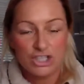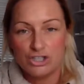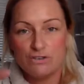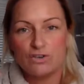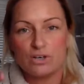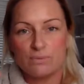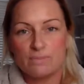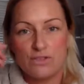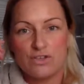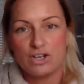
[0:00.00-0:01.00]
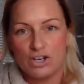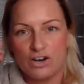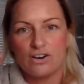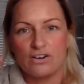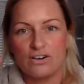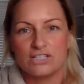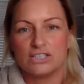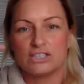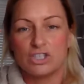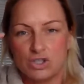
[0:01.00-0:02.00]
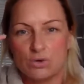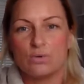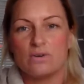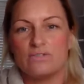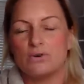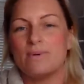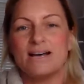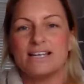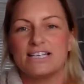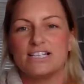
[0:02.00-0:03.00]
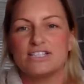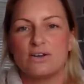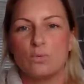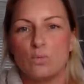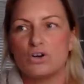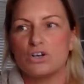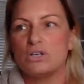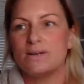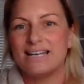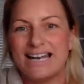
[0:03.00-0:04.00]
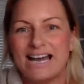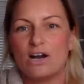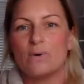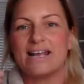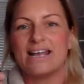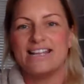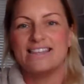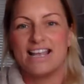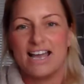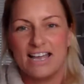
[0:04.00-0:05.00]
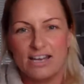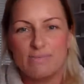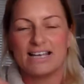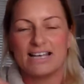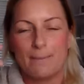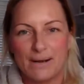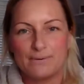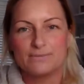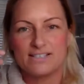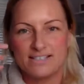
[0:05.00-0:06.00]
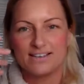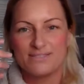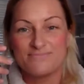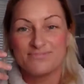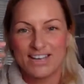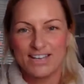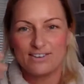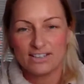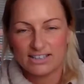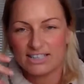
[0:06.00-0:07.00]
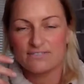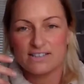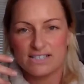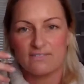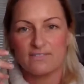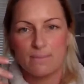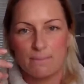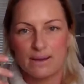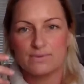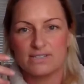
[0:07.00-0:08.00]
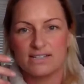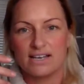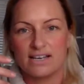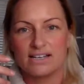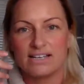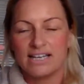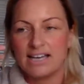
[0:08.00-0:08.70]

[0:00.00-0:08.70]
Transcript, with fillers: You've got to be the guard at the door of your mind. So, what are you allowing in there? You're a bit like a bouncer. You've got to think of yourself as a bouncer.